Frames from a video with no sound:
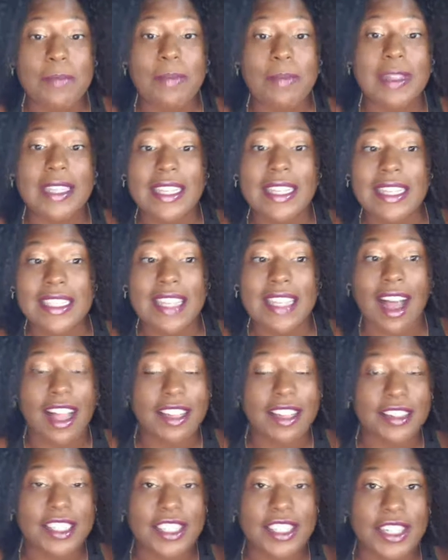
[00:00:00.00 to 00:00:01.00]
Please
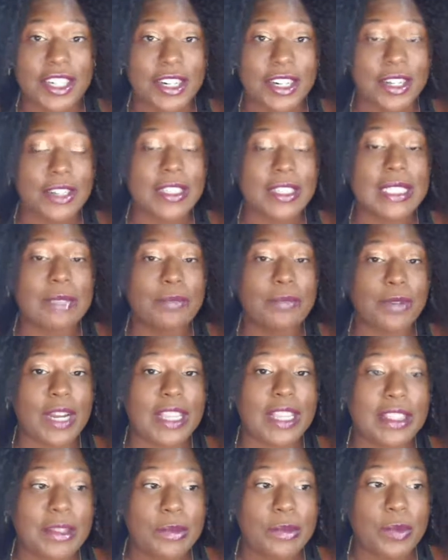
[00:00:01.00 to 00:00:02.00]
holler at your girl,
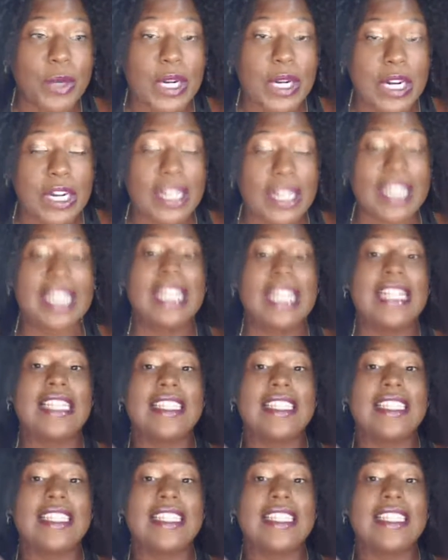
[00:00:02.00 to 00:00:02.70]
spread the word.